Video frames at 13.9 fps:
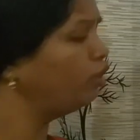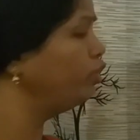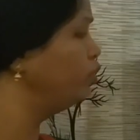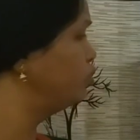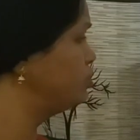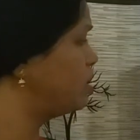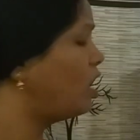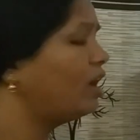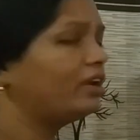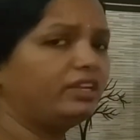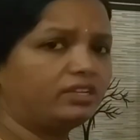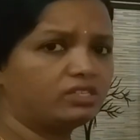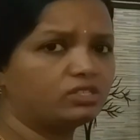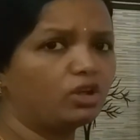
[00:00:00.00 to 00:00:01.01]
use, or it
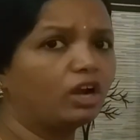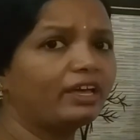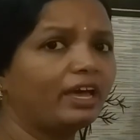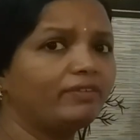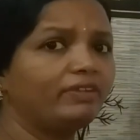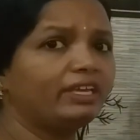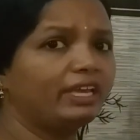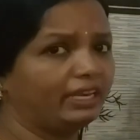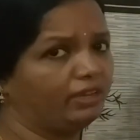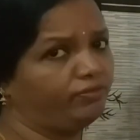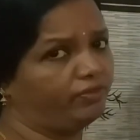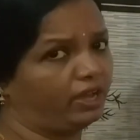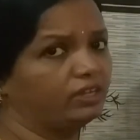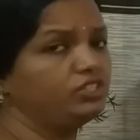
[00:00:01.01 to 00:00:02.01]
is not having any
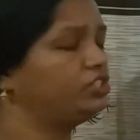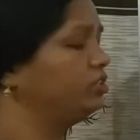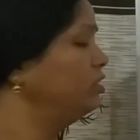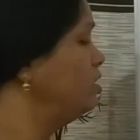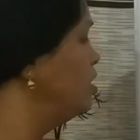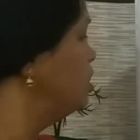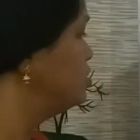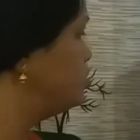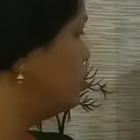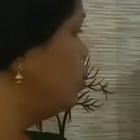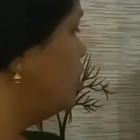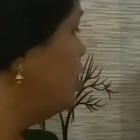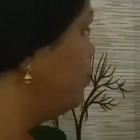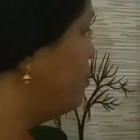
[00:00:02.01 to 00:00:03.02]
function.
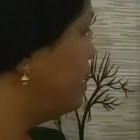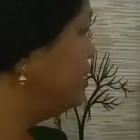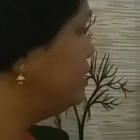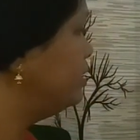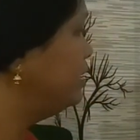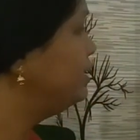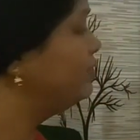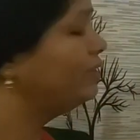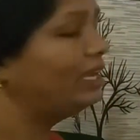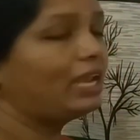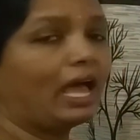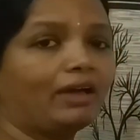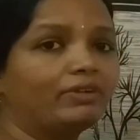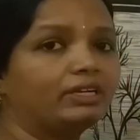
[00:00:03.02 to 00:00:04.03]
So but it will
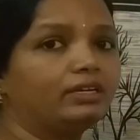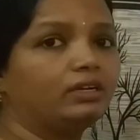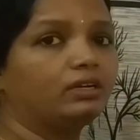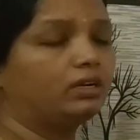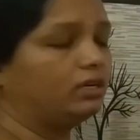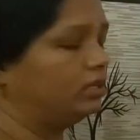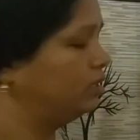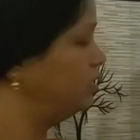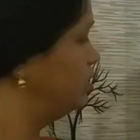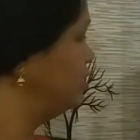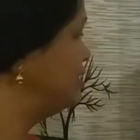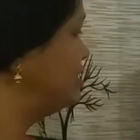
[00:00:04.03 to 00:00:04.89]
have a